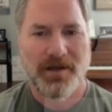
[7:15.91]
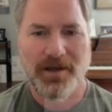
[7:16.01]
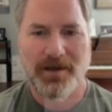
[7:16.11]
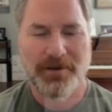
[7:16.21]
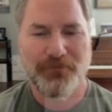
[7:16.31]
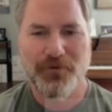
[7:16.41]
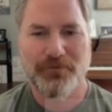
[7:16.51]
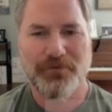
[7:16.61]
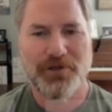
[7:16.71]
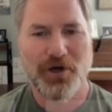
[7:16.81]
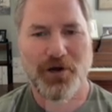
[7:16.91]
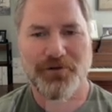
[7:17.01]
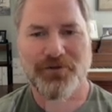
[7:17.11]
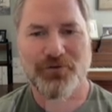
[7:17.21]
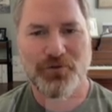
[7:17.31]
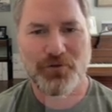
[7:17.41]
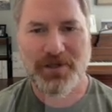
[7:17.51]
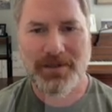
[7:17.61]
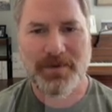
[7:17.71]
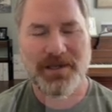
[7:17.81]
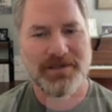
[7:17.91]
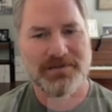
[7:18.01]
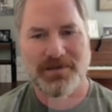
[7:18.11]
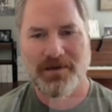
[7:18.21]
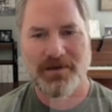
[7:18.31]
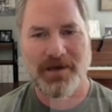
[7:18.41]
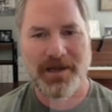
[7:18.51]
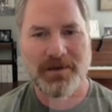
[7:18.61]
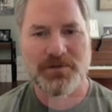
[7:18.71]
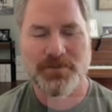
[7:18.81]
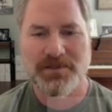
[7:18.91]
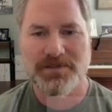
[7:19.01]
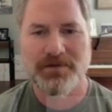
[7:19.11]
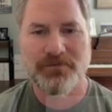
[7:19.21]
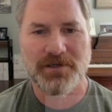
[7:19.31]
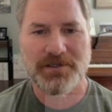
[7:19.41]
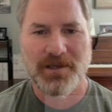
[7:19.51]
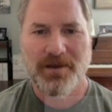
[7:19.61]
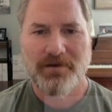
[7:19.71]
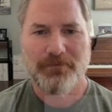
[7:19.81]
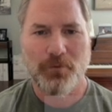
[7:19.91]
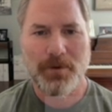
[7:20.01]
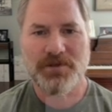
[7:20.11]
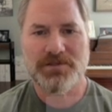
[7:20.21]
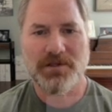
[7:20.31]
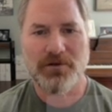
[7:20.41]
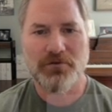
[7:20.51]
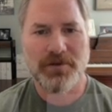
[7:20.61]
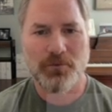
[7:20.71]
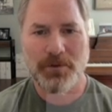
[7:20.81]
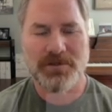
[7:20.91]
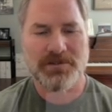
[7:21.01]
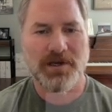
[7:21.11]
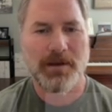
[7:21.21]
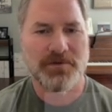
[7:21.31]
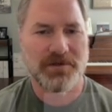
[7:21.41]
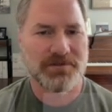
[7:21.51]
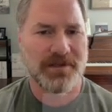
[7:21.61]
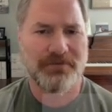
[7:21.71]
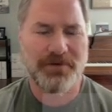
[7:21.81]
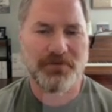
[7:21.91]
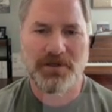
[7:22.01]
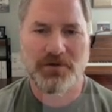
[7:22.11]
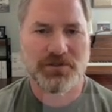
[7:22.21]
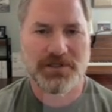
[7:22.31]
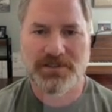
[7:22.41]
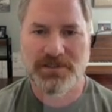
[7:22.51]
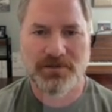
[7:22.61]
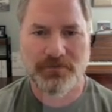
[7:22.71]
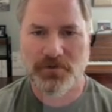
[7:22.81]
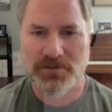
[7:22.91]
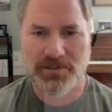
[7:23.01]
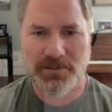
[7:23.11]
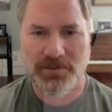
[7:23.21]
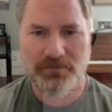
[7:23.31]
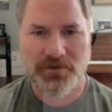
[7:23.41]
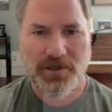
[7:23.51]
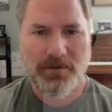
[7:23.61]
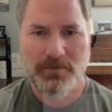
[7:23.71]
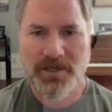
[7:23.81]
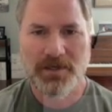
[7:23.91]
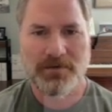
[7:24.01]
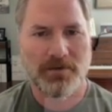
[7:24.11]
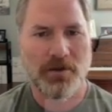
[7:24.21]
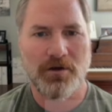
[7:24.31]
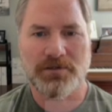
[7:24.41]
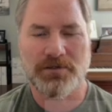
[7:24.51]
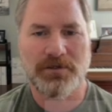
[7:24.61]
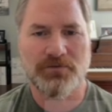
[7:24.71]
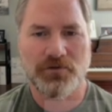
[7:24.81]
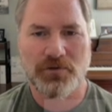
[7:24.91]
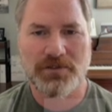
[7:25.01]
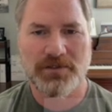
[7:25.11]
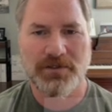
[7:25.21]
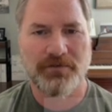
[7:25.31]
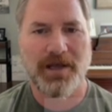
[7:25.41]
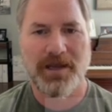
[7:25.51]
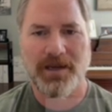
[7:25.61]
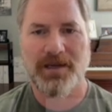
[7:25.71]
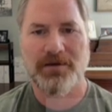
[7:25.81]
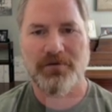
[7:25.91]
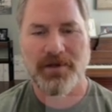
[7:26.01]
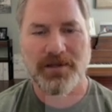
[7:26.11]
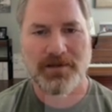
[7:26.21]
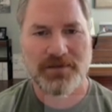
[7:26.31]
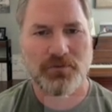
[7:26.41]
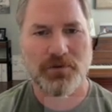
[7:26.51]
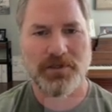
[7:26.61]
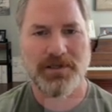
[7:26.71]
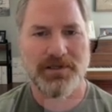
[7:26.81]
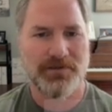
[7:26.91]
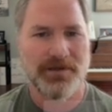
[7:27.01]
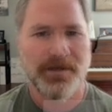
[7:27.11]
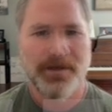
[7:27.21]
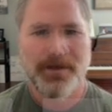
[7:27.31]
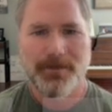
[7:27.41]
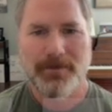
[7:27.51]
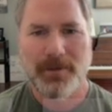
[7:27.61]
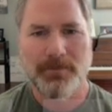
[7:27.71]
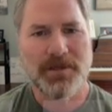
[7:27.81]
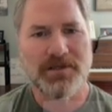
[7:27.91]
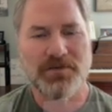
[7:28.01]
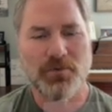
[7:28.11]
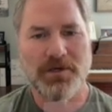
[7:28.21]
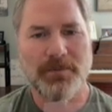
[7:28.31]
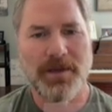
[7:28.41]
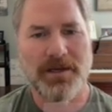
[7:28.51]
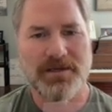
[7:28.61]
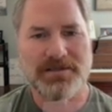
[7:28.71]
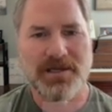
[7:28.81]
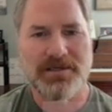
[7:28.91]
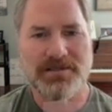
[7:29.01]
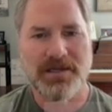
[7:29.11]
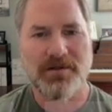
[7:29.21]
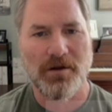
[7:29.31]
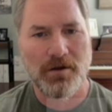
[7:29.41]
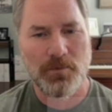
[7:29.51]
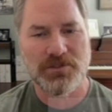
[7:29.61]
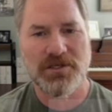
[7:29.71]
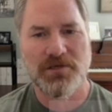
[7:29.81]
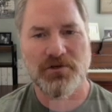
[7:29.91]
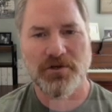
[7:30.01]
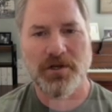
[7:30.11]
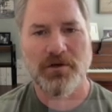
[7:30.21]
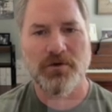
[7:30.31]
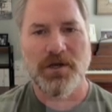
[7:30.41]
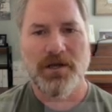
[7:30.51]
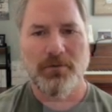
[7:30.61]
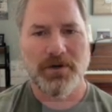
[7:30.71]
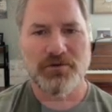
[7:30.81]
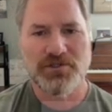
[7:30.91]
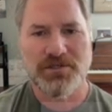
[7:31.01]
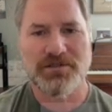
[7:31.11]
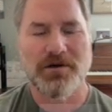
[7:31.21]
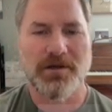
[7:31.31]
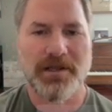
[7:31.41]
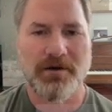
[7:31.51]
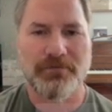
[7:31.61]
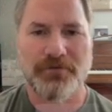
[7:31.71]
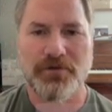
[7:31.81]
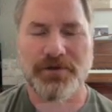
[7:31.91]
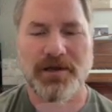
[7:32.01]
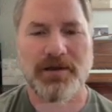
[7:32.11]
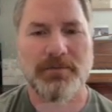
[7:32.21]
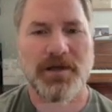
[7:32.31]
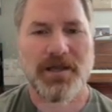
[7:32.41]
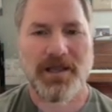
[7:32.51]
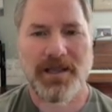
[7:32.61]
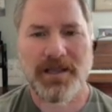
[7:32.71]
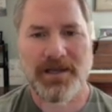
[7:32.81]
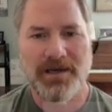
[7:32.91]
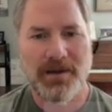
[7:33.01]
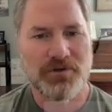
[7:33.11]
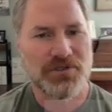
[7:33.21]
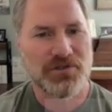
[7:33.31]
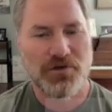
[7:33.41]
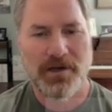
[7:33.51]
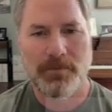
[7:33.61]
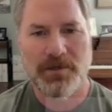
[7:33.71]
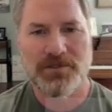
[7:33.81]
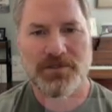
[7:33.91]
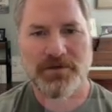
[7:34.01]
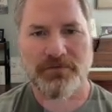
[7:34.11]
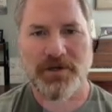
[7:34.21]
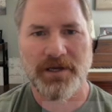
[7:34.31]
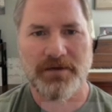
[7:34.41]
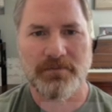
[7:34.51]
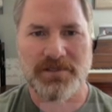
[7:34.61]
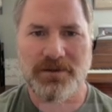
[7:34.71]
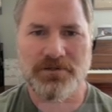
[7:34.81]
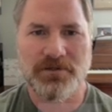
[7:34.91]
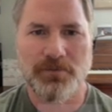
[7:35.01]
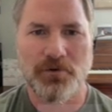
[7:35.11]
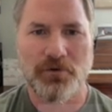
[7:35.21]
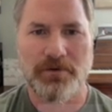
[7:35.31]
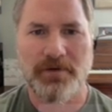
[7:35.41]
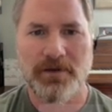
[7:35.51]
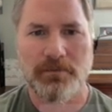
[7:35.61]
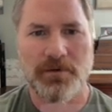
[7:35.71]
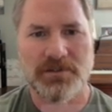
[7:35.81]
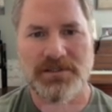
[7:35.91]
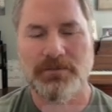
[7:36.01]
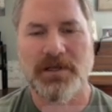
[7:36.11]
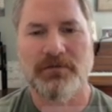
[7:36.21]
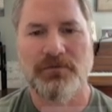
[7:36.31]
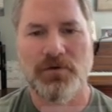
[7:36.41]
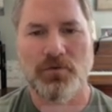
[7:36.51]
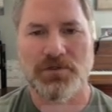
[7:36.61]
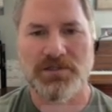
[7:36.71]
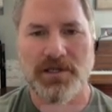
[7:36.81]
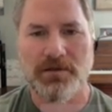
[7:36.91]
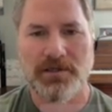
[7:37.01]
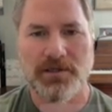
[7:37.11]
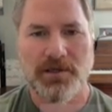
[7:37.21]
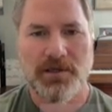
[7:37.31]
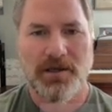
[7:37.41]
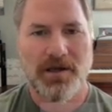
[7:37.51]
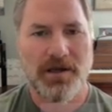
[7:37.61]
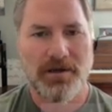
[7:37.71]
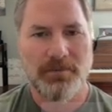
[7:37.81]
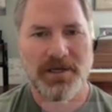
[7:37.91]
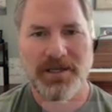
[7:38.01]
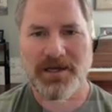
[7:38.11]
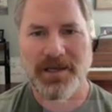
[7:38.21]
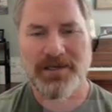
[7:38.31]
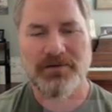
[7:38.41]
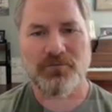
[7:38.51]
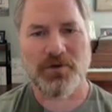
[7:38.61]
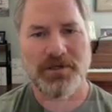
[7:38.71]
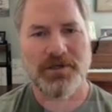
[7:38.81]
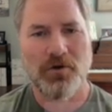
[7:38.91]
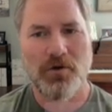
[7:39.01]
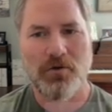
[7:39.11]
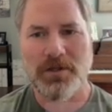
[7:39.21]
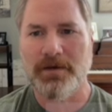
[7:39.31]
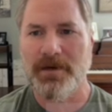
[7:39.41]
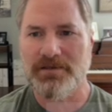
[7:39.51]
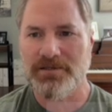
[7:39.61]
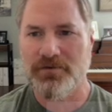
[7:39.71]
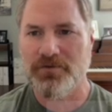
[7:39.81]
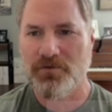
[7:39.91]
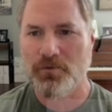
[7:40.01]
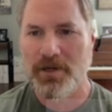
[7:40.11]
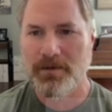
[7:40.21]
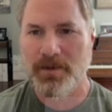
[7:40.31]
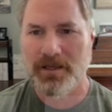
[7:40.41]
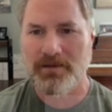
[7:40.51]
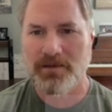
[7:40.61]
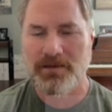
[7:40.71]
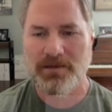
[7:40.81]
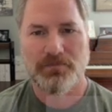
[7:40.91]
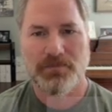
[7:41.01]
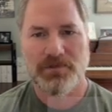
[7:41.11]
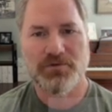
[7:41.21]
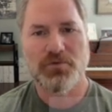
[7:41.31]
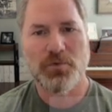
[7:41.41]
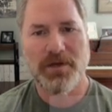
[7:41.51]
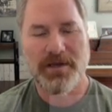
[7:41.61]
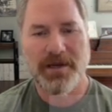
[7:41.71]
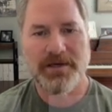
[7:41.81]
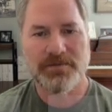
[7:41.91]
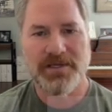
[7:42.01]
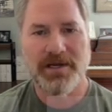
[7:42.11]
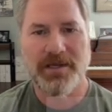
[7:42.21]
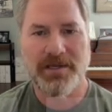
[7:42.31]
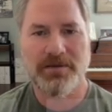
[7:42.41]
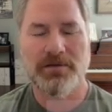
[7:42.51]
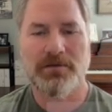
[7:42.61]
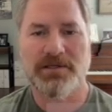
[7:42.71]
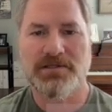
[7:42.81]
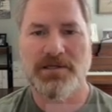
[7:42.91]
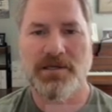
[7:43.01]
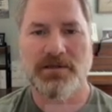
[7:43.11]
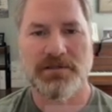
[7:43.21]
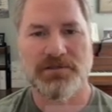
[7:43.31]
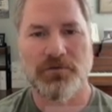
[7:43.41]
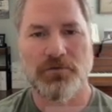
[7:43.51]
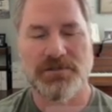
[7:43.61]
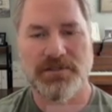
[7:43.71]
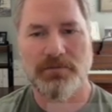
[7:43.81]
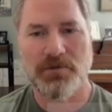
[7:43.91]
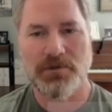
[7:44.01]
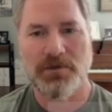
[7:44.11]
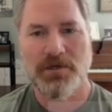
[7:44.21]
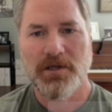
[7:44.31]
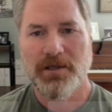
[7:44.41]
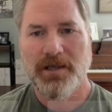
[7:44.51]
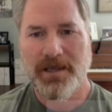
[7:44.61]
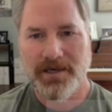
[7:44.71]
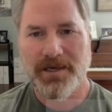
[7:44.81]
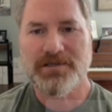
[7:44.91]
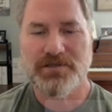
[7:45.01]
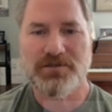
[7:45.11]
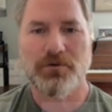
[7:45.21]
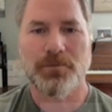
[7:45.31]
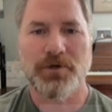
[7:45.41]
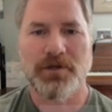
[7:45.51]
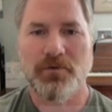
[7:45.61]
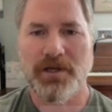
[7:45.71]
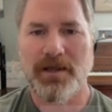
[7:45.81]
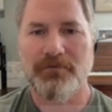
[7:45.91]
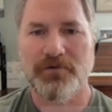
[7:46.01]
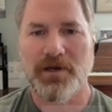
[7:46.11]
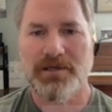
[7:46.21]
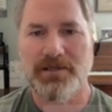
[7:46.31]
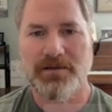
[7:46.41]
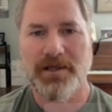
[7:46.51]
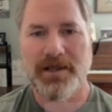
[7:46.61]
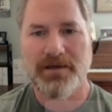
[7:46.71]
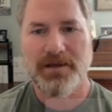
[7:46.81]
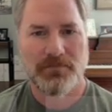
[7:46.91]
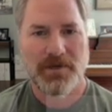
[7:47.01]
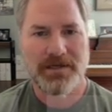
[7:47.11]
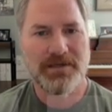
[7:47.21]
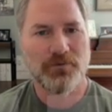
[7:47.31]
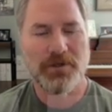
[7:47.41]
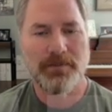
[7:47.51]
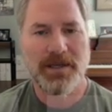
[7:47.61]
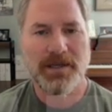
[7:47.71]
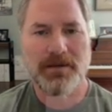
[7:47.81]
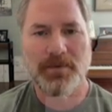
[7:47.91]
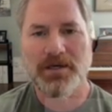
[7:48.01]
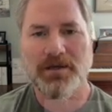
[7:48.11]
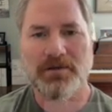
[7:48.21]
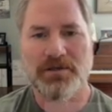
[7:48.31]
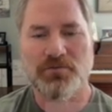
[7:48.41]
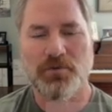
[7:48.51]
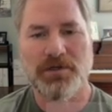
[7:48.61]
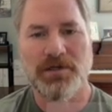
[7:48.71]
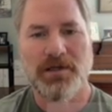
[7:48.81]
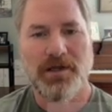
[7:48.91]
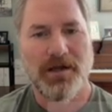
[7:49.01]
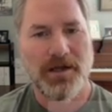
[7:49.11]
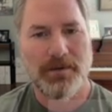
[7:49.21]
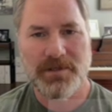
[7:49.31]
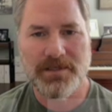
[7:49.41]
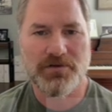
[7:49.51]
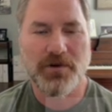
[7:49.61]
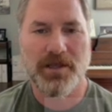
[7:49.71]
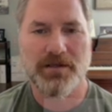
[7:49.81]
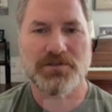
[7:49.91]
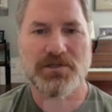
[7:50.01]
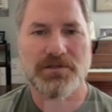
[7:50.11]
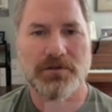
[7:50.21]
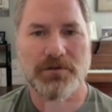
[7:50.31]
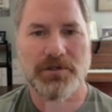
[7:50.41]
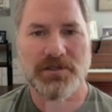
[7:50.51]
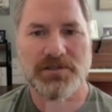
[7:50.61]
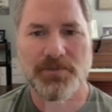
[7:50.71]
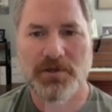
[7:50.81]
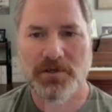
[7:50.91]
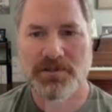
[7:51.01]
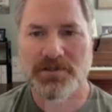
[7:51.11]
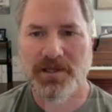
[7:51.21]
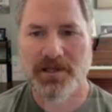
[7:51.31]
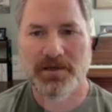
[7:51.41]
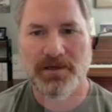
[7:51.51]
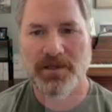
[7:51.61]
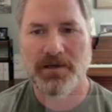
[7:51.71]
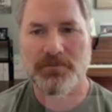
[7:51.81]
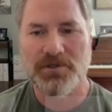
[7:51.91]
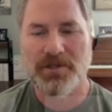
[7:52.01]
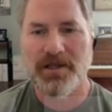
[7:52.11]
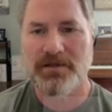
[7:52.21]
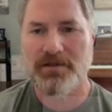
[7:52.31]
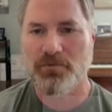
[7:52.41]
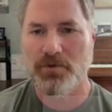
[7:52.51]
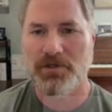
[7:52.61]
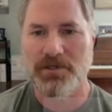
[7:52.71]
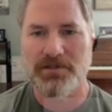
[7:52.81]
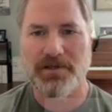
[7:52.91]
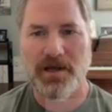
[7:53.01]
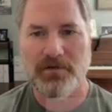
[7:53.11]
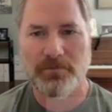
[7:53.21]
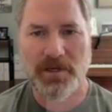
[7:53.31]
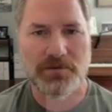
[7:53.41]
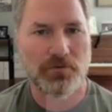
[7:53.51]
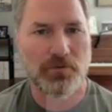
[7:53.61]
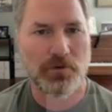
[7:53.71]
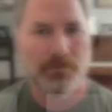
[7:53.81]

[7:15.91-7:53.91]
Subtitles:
If you've gone through eBay's item specifics, for women's clothing, women's tops, there's like 15 or 16 different sleeves. Men, long sleeve, short sleeve, I can handle that. That's really easy. But I picked this one up at an estate sale almost a year ago when I was just starting out full time, and I was just trying a bunch of different items. I looked up Gloria Vanderbilt. It seemed like a few were selling, but again, I didn't really know a whole lot about sell-through rate back then. This was one of the items that I ended the listing and then sold similar, and it actually sold pretty quick after I did that. I didn't really make any money on this one, but that's okay. It's just a learning experience, and again, I'm just glad this one is out of my store.